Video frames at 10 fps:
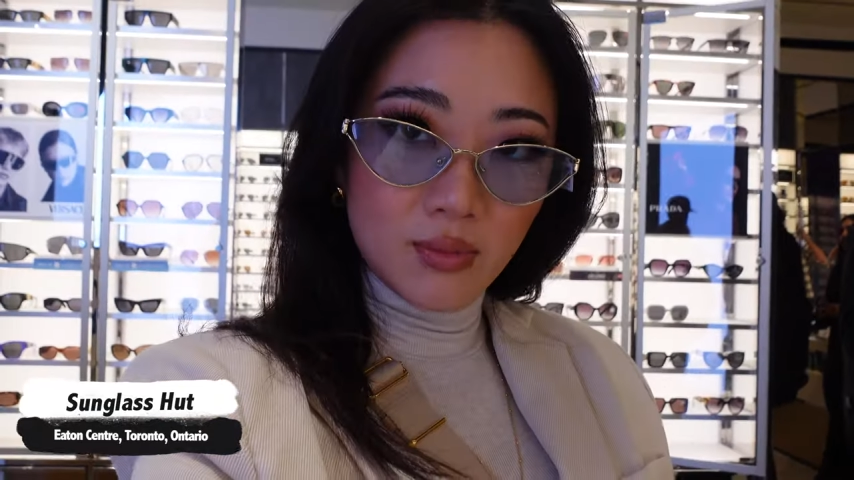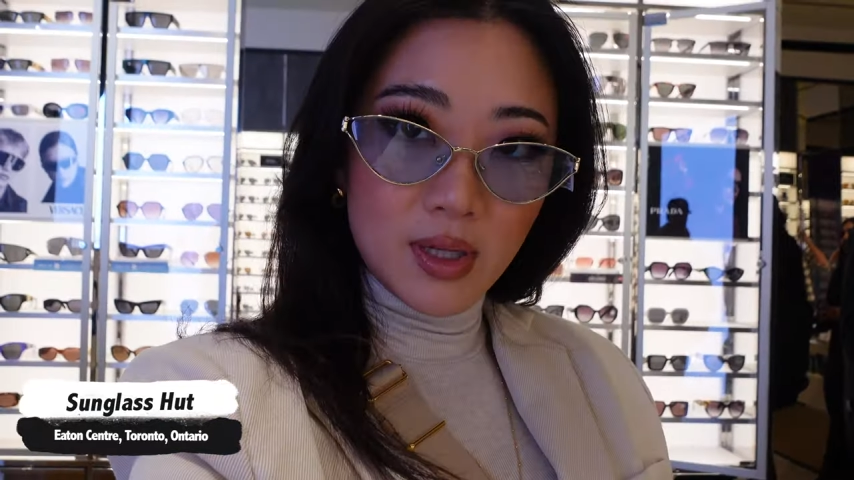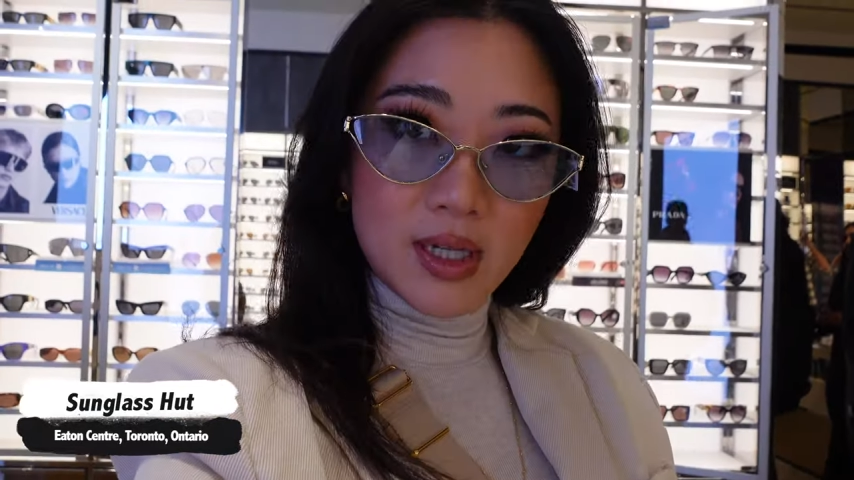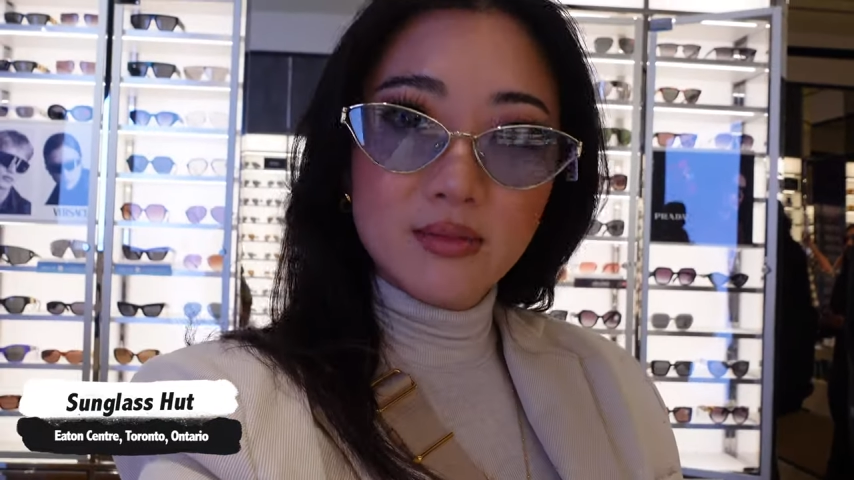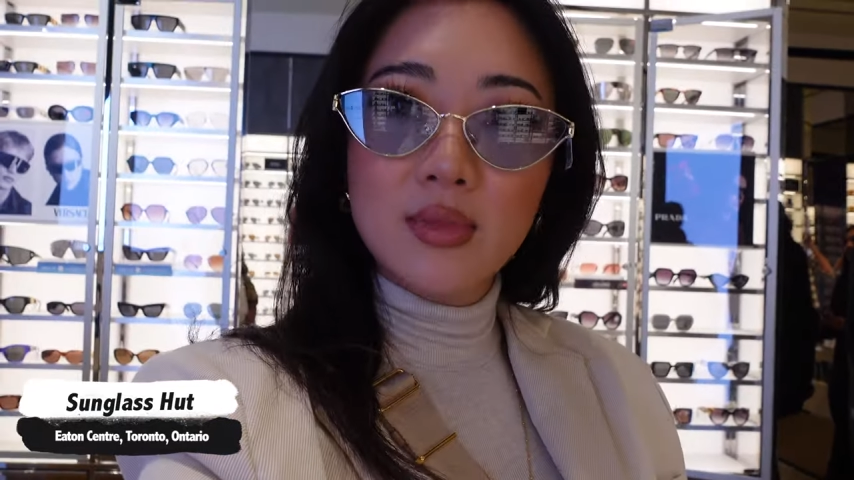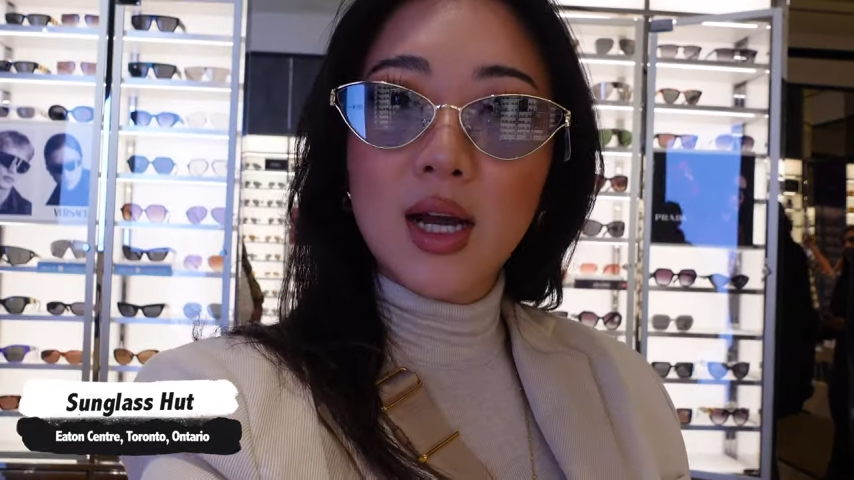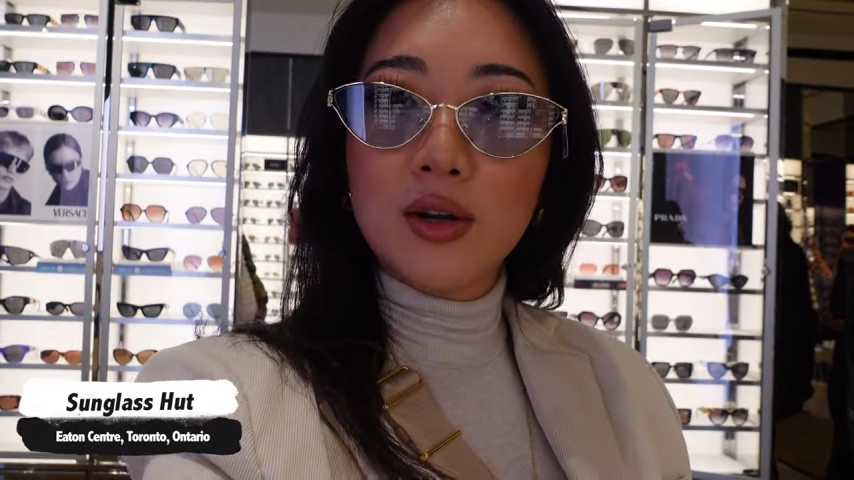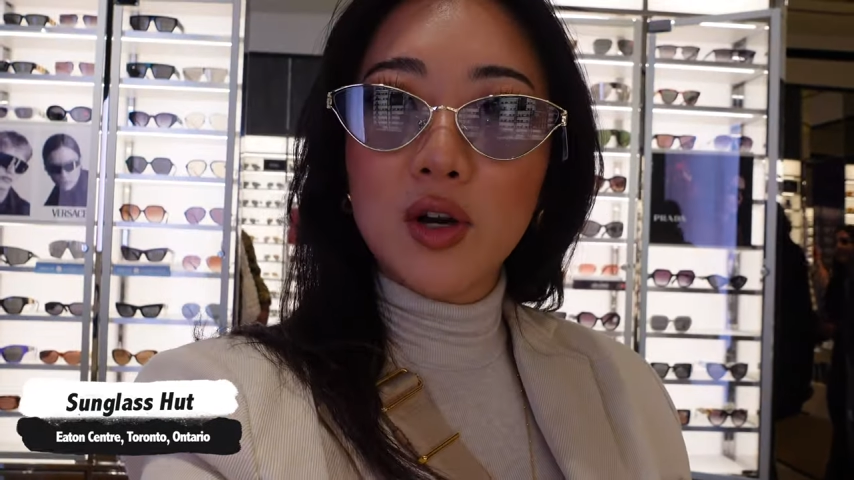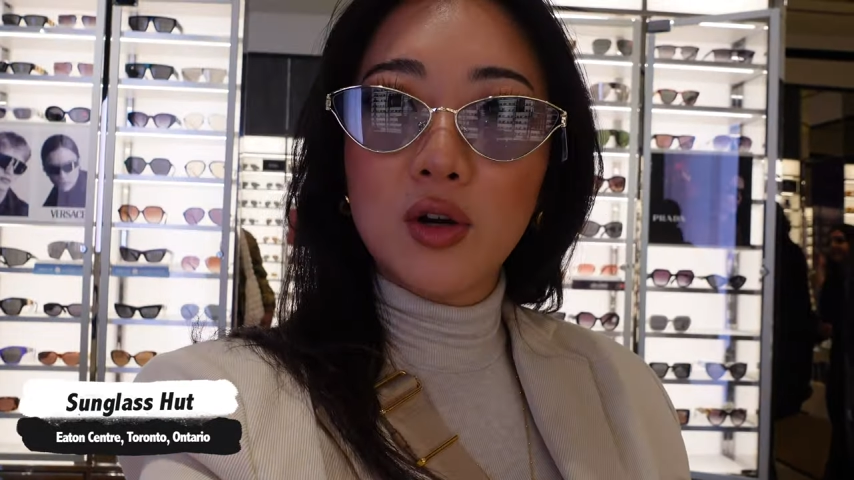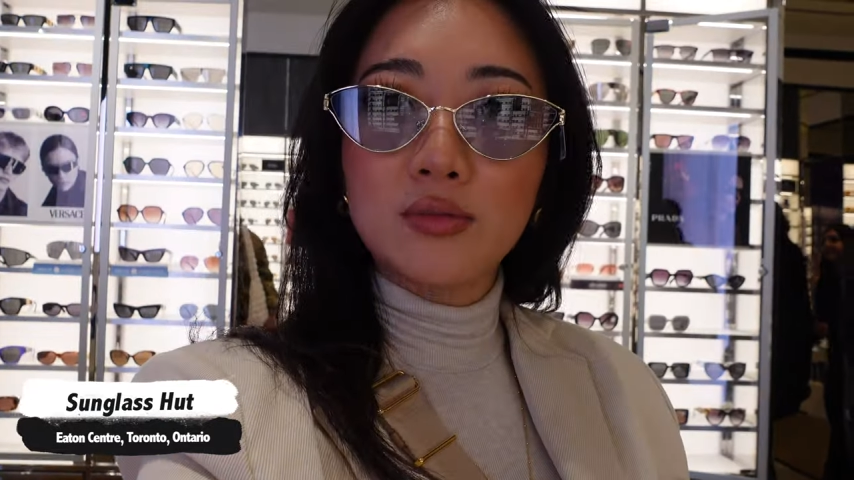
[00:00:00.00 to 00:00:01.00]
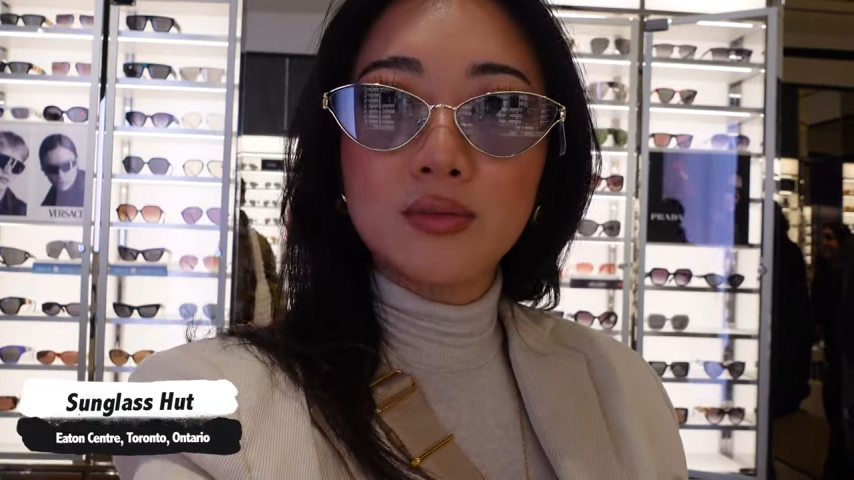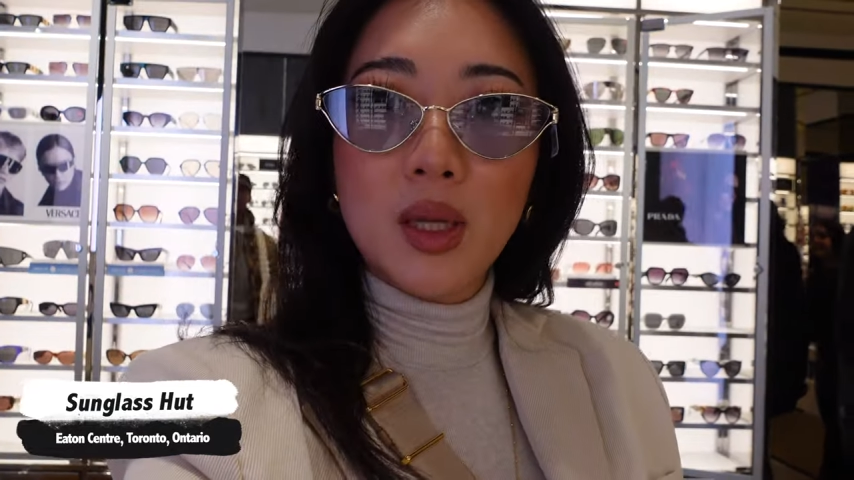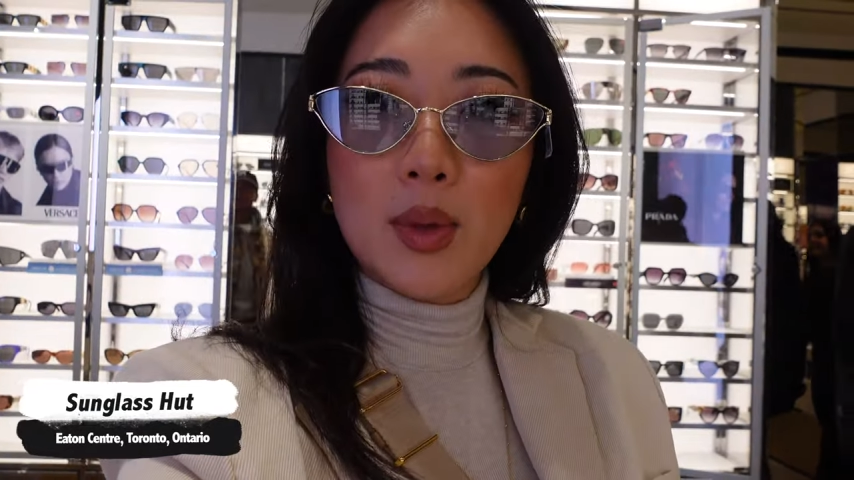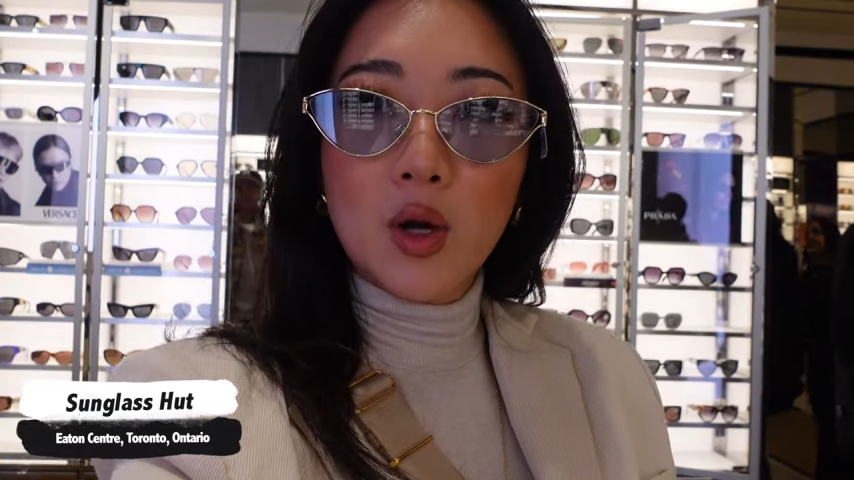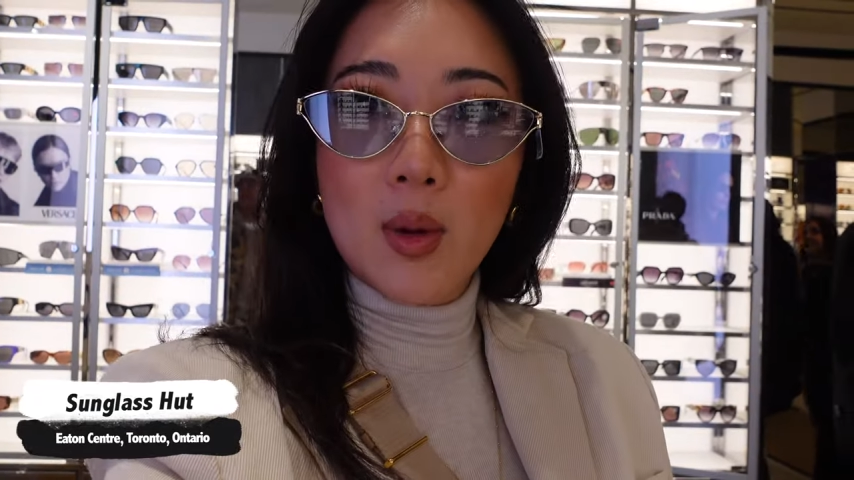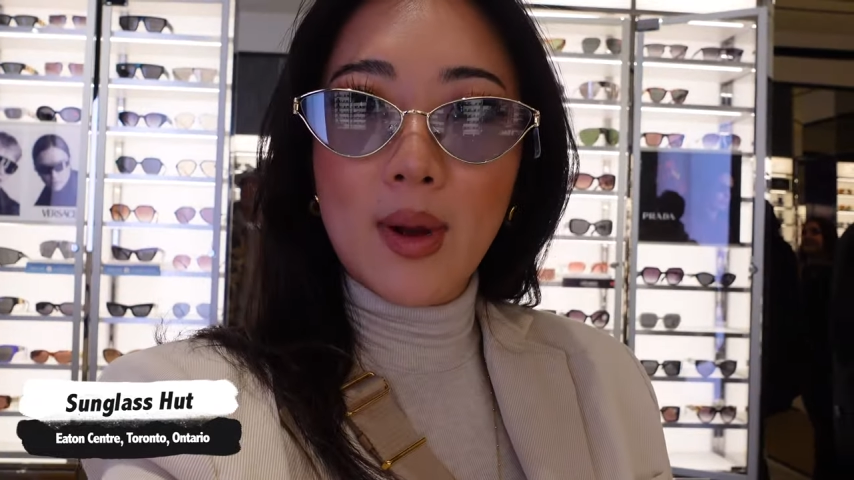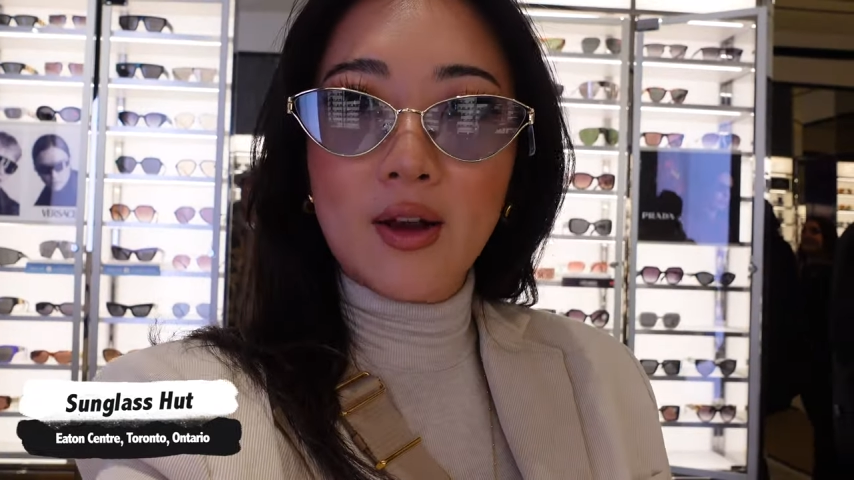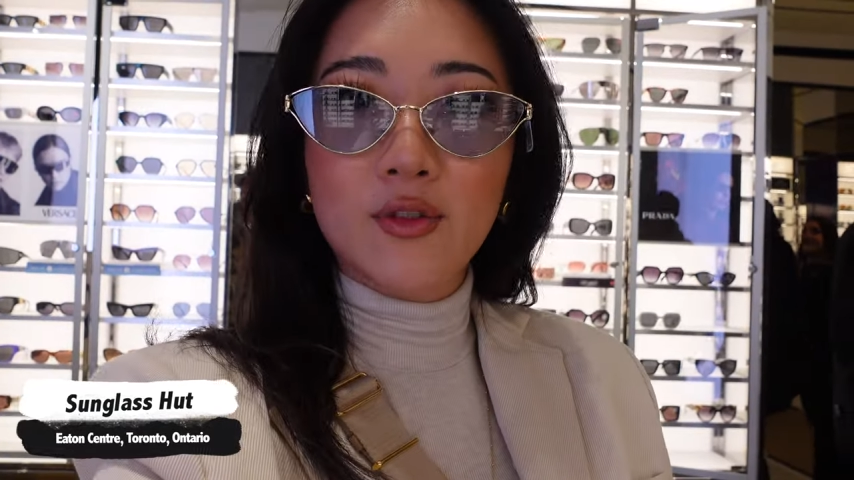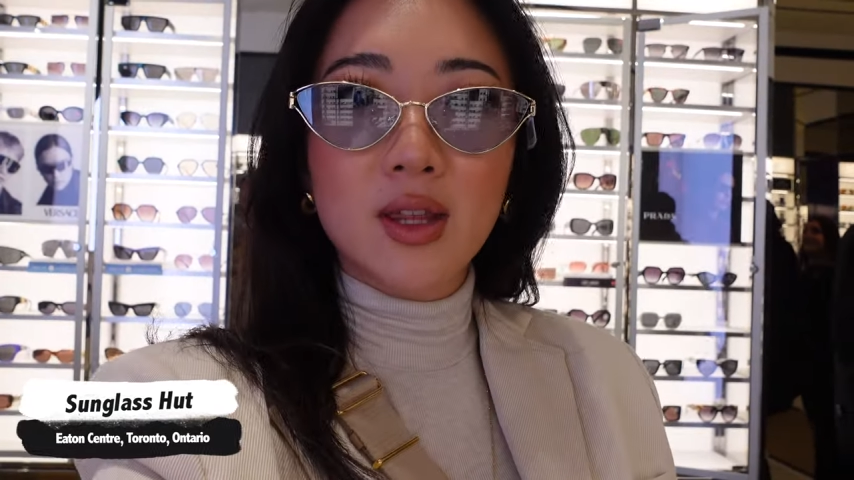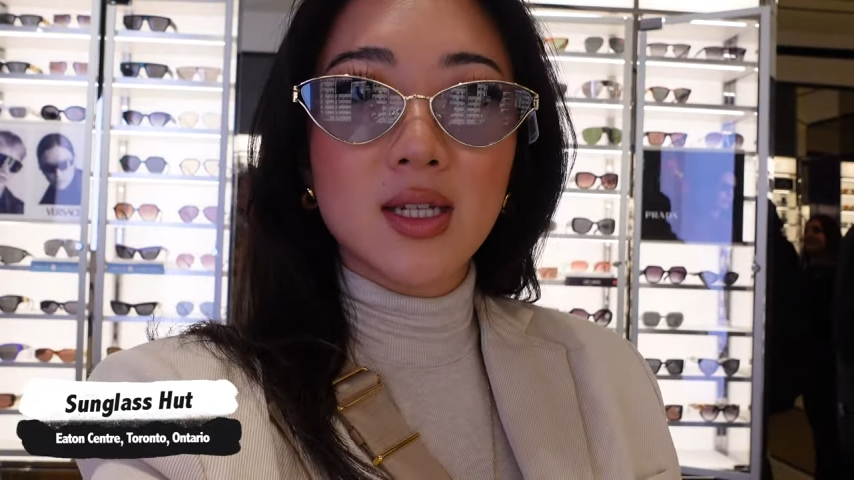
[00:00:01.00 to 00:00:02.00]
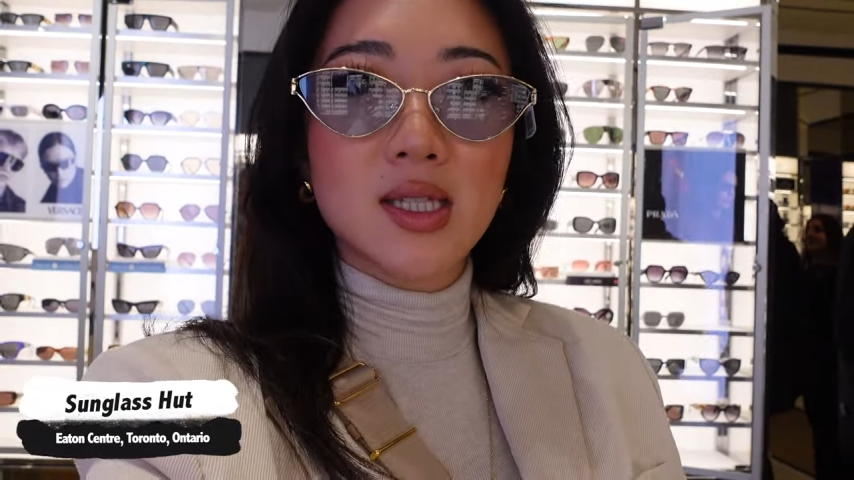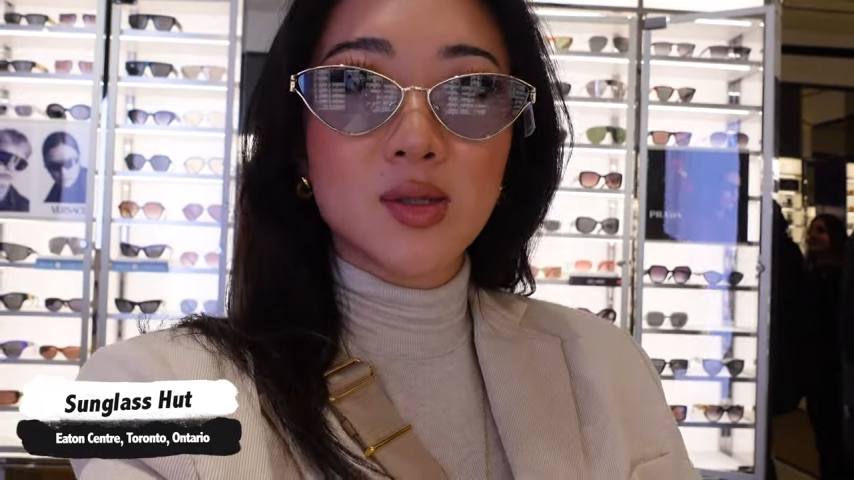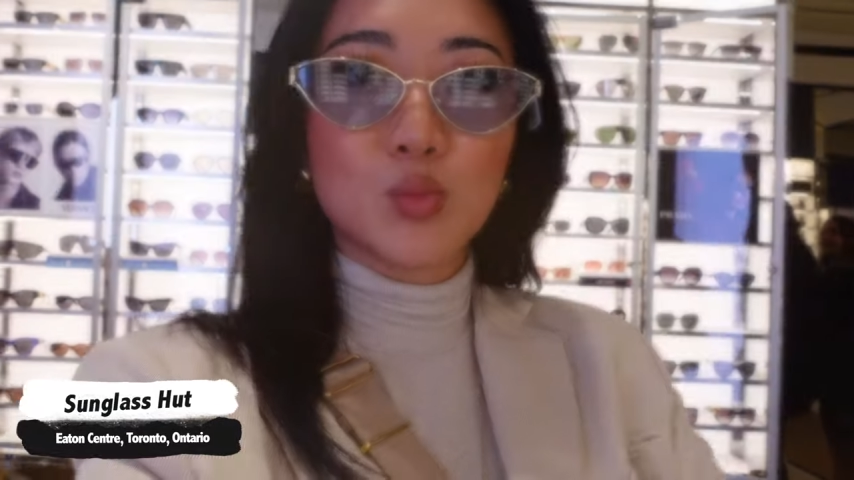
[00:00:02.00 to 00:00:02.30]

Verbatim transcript: But I don't know, maybe I'll come back for these.